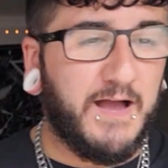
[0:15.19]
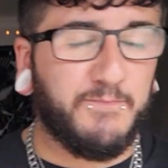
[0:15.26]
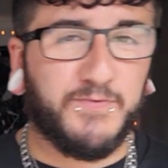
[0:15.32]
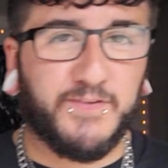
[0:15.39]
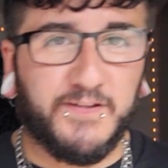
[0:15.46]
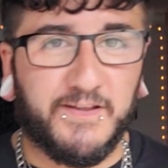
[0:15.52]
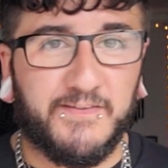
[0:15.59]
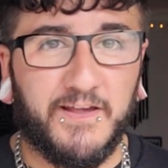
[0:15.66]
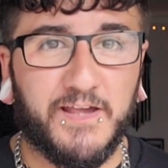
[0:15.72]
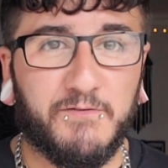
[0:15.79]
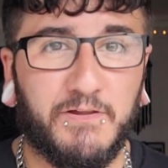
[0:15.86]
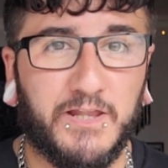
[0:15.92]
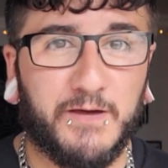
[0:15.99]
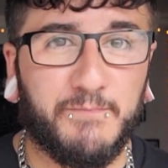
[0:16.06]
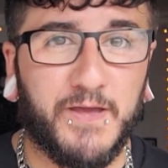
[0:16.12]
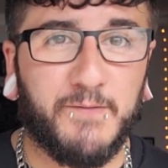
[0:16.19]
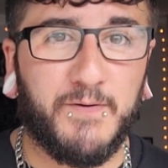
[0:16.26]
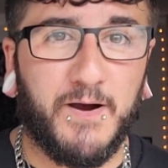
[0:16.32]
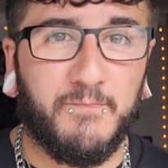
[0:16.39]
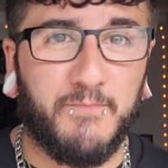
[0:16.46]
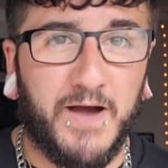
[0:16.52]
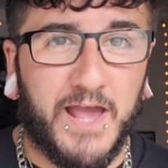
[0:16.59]
I'm just going to tell you a little bit
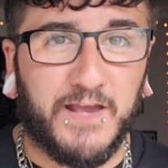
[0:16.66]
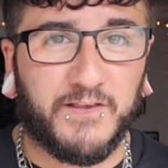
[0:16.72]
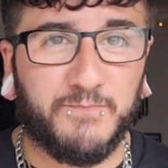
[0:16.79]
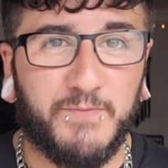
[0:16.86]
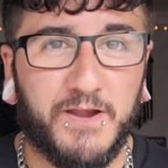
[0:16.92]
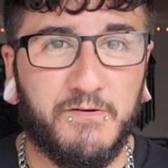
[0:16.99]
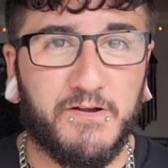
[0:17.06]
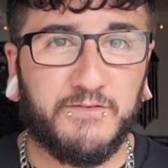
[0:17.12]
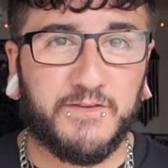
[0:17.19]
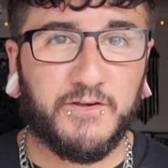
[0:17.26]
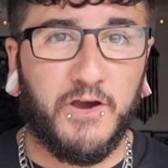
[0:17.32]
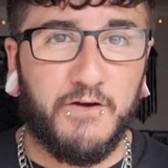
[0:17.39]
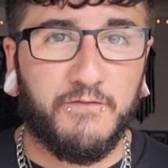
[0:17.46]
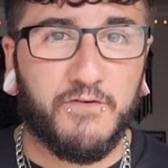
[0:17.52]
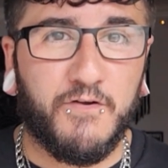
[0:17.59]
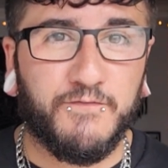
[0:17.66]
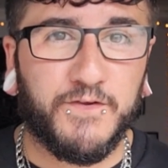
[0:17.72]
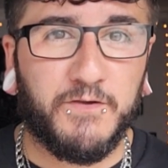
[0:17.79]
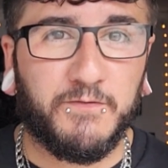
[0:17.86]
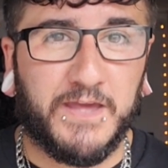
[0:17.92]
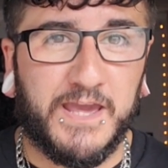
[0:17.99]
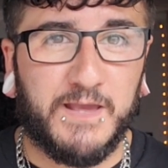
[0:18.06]
about my experience and go over a
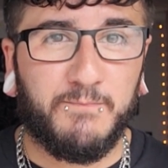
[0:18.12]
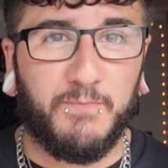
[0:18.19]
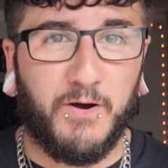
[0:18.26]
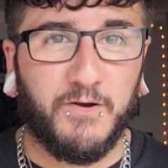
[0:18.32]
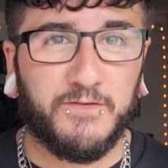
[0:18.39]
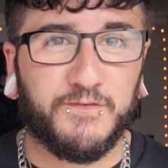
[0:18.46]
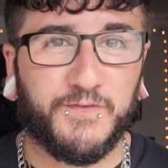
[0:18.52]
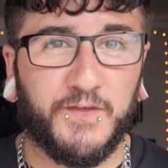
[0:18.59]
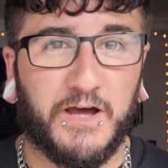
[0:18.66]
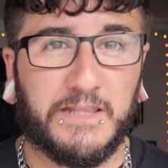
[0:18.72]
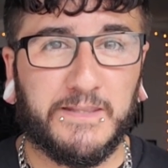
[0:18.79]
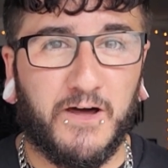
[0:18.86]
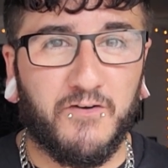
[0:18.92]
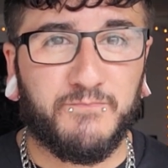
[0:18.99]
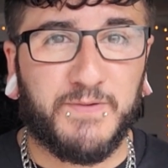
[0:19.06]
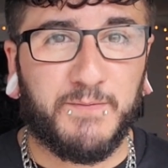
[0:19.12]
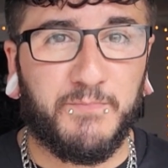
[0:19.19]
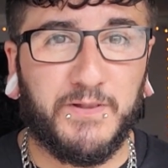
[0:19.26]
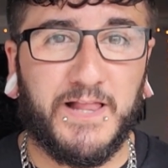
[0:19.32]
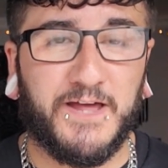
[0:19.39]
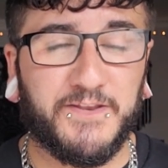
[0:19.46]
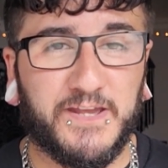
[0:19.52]
few key points that a lot of
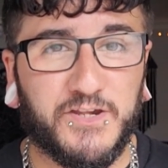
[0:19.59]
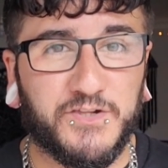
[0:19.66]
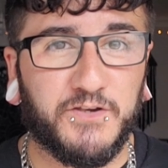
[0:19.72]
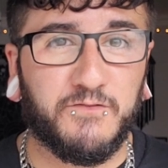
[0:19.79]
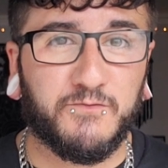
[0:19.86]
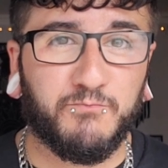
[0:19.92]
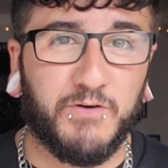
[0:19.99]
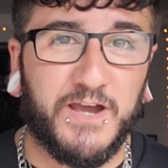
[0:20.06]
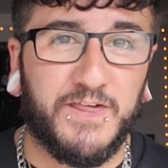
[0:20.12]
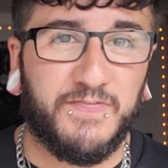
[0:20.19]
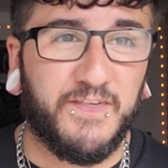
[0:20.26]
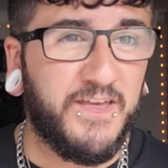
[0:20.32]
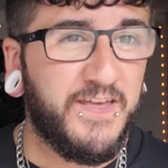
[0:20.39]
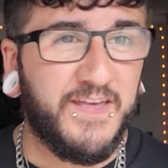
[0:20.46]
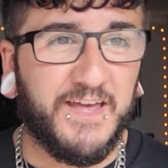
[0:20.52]
people had issues with,